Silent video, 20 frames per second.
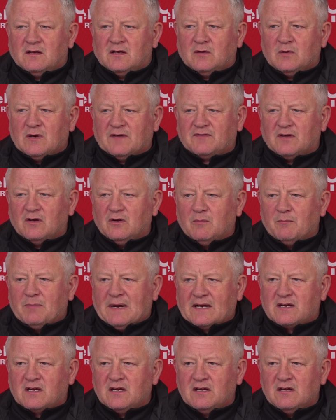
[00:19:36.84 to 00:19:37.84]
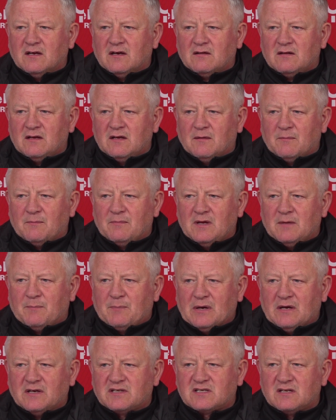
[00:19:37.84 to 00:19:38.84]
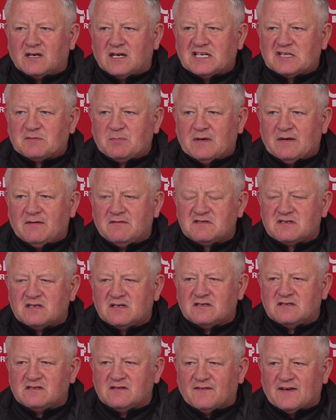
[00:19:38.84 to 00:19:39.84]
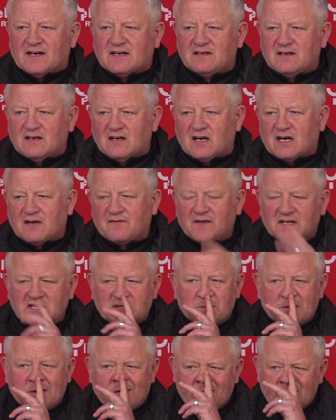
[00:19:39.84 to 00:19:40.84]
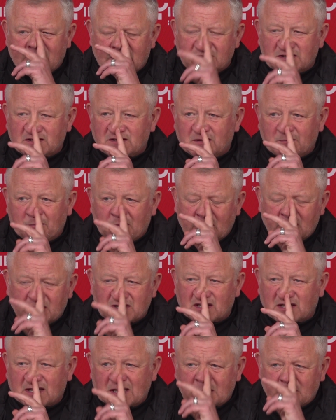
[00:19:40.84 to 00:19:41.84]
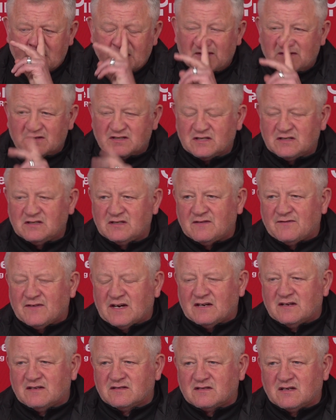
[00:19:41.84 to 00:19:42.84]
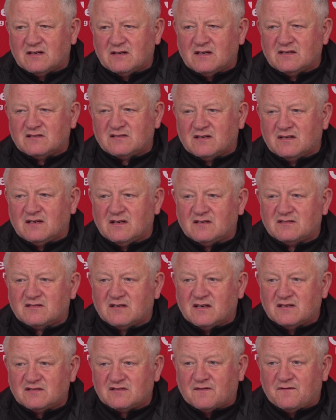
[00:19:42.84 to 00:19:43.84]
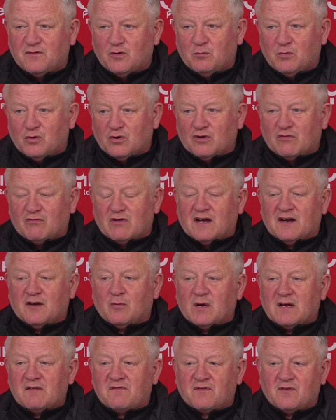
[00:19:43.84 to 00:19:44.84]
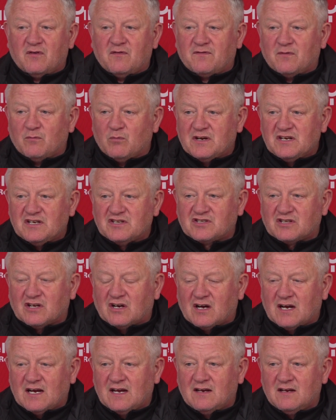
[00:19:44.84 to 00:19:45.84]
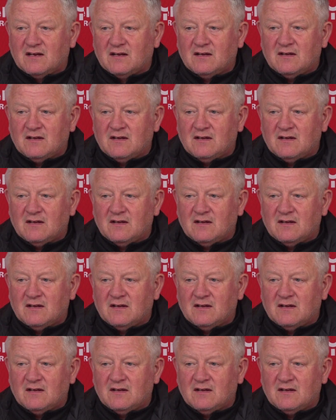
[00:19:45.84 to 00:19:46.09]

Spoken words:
look back at your personal experiences you've had, your life experiences, and your personal experiences you've had as a footballer right the way through from when you started,